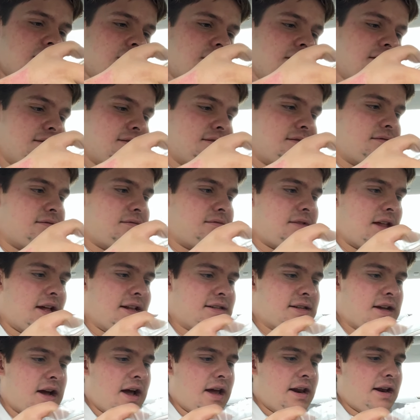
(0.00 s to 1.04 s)
That's
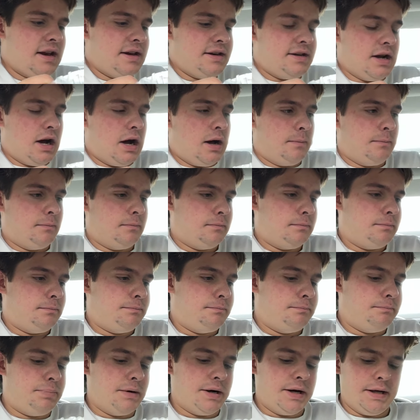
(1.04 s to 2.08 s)
that's kind of dumb,
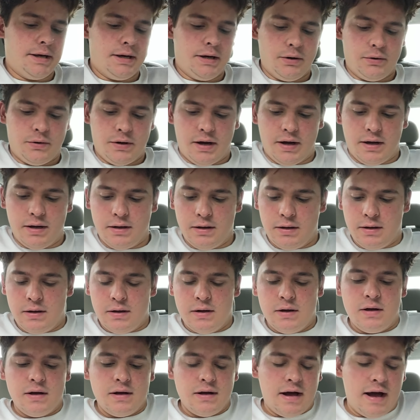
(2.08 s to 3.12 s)
but okay.
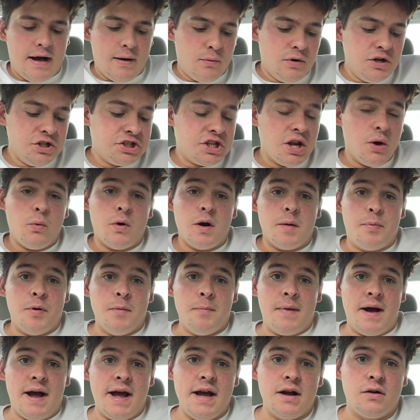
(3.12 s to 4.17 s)
I wish they would have put
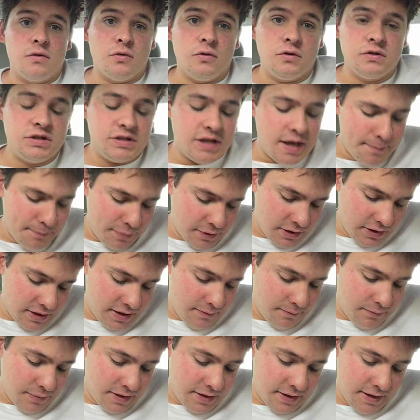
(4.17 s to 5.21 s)
my egg rolls separately,
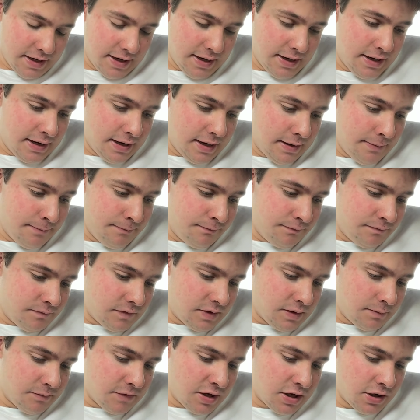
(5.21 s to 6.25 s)
but I, I'm,
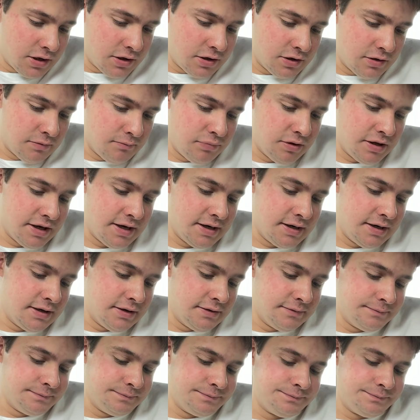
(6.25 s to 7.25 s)
I'm not gonna complain here.